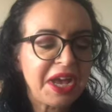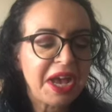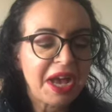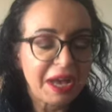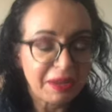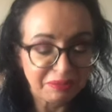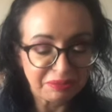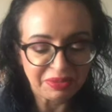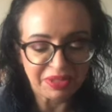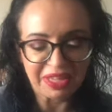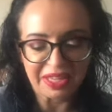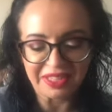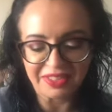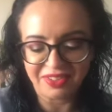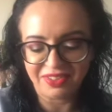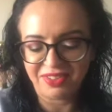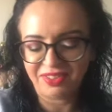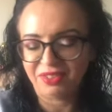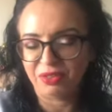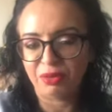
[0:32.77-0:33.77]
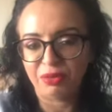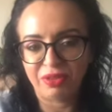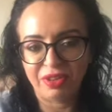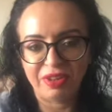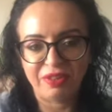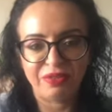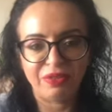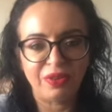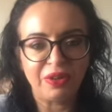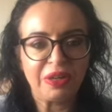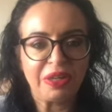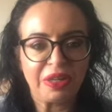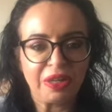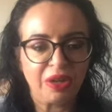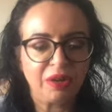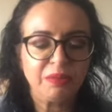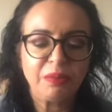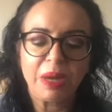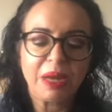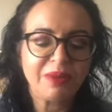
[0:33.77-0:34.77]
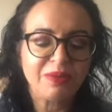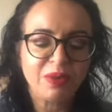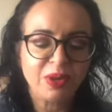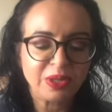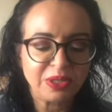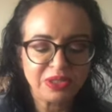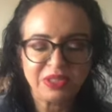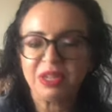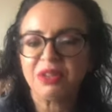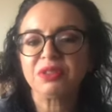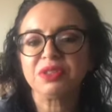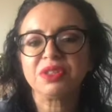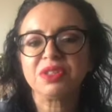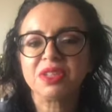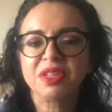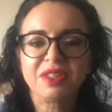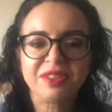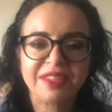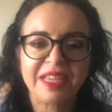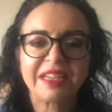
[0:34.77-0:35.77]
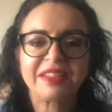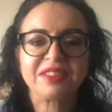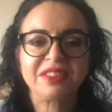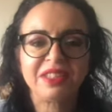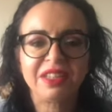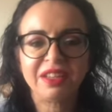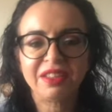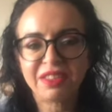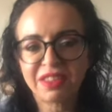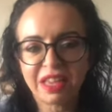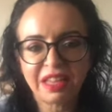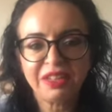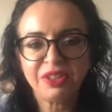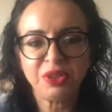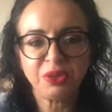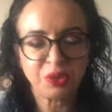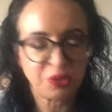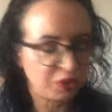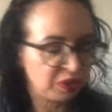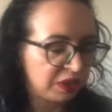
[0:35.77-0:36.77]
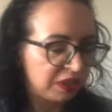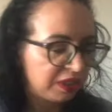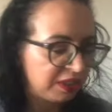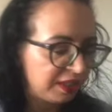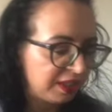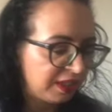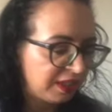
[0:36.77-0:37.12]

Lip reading: updates, so therefore my voice sounds sexier than usual.